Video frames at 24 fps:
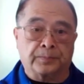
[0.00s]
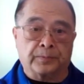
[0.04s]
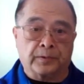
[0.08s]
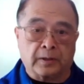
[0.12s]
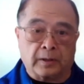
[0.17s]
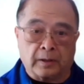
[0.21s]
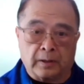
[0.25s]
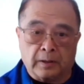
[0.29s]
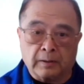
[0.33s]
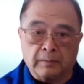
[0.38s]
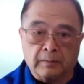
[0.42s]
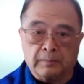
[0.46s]

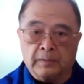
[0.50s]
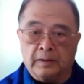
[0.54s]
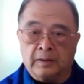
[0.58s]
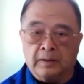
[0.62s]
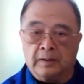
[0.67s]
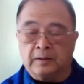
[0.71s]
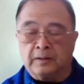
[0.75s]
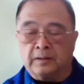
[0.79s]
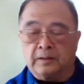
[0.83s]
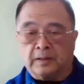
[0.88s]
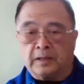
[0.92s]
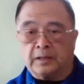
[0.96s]
Okay,
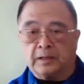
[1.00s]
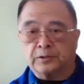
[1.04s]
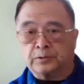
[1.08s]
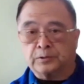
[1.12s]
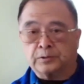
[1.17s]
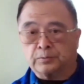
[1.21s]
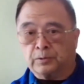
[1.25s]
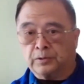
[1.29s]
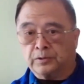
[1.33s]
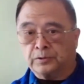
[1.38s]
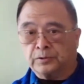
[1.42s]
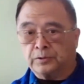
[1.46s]
that's
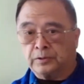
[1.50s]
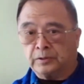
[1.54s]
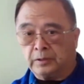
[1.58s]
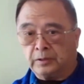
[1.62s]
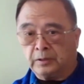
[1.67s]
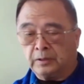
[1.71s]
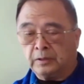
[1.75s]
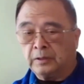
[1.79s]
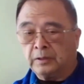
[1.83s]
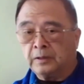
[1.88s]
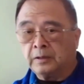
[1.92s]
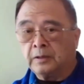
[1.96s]
what
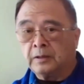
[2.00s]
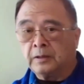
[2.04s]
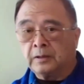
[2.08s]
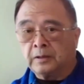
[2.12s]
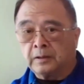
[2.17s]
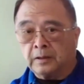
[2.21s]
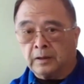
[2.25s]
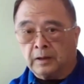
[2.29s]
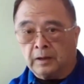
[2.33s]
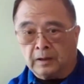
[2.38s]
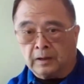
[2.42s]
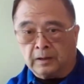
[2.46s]
the
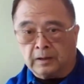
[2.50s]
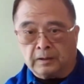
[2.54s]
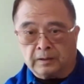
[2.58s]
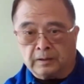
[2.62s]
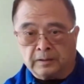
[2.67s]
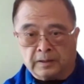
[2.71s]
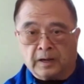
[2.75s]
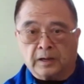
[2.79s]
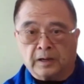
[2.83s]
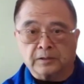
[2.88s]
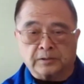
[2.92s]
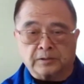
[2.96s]
uh,
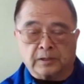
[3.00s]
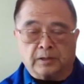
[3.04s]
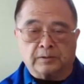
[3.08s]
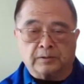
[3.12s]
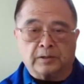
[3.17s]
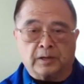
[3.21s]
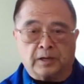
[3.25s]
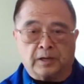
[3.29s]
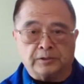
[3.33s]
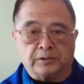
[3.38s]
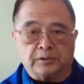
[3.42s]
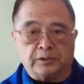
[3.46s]
Yang style
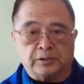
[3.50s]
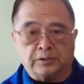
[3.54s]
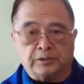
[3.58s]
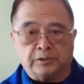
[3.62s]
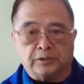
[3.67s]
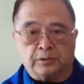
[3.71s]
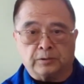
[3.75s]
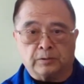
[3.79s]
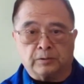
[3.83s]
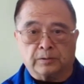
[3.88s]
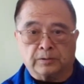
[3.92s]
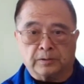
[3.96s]
Tai Chi
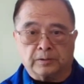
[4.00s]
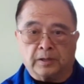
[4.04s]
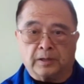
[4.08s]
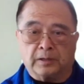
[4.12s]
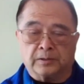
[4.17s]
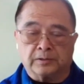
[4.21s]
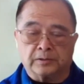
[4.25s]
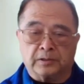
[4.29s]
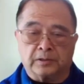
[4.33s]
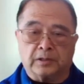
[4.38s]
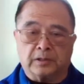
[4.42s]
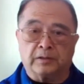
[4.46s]
Qigong
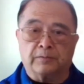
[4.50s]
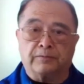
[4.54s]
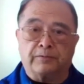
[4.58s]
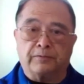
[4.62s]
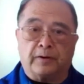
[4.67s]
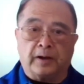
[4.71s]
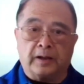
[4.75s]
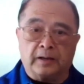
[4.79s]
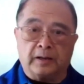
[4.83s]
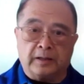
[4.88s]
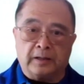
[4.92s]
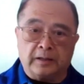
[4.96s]
does. And
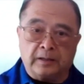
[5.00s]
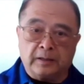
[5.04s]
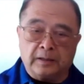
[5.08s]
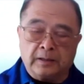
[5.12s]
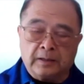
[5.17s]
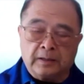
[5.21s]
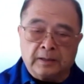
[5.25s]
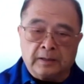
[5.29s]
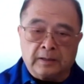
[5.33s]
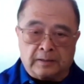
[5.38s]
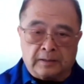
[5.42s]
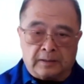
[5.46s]
finally,
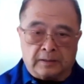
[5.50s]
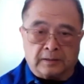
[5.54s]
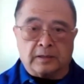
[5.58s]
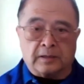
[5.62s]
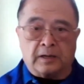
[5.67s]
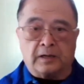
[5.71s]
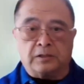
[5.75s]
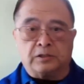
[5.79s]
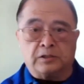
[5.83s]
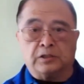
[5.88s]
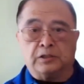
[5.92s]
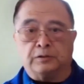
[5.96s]
the
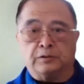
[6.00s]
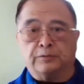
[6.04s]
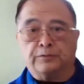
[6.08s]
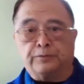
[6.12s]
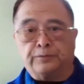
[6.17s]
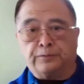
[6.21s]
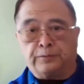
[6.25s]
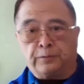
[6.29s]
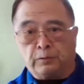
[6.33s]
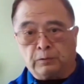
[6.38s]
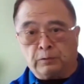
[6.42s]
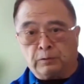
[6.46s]
Tai Chi
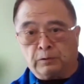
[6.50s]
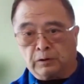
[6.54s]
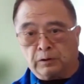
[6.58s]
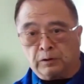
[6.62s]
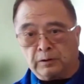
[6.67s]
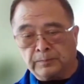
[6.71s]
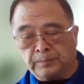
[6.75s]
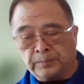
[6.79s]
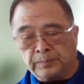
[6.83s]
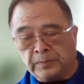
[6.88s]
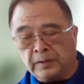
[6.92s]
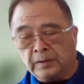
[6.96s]

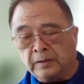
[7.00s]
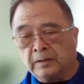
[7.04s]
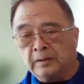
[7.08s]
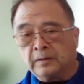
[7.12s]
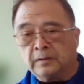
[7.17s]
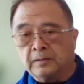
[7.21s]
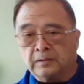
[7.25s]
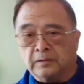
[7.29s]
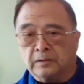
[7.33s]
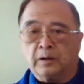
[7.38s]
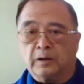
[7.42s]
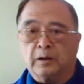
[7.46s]
form
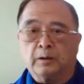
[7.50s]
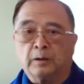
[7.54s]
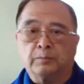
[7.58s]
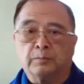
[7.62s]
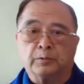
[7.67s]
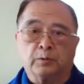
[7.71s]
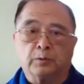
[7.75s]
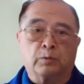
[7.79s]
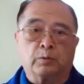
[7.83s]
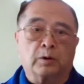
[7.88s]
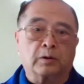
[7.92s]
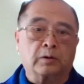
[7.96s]
to help you
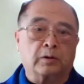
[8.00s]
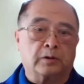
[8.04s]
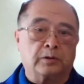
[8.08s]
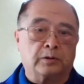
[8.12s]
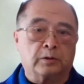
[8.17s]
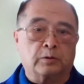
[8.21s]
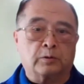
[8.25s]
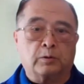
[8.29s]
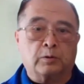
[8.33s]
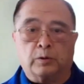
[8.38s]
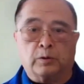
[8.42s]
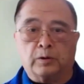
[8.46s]
work on your
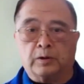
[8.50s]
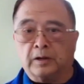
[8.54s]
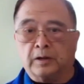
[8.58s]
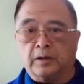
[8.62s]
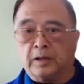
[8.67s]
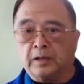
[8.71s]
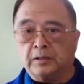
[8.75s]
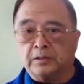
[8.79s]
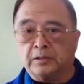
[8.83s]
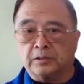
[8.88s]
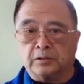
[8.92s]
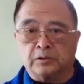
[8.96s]

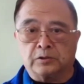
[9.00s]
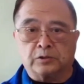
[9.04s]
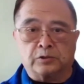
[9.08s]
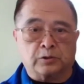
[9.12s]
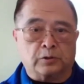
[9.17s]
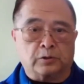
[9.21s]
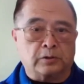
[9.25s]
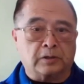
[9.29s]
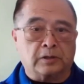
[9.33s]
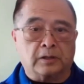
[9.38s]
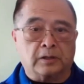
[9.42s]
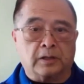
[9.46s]
coordination,
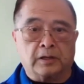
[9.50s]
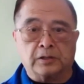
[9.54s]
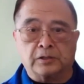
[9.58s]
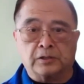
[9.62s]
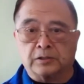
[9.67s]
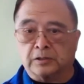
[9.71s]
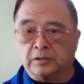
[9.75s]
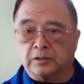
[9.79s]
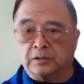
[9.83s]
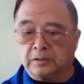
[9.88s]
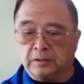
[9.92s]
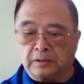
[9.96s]

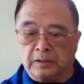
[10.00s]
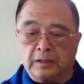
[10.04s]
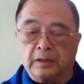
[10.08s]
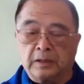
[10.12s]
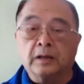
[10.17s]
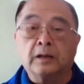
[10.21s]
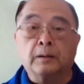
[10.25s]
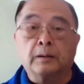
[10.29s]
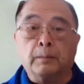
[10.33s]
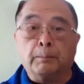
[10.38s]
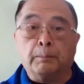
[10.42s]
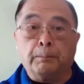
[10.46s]
circulation,
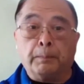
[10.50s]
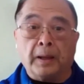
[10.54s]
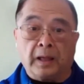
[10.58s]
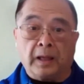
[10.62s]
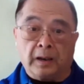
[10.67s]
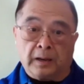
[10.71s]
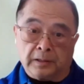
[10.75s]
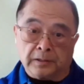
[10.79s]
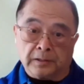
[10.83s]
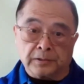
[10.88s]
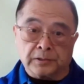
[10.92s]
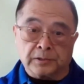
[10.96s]

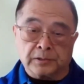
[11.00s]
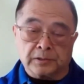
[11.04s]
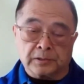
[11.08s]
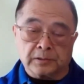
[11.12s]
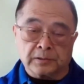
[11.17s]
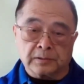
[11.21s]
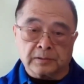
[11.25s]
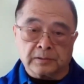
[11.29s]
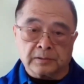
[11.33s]
balance.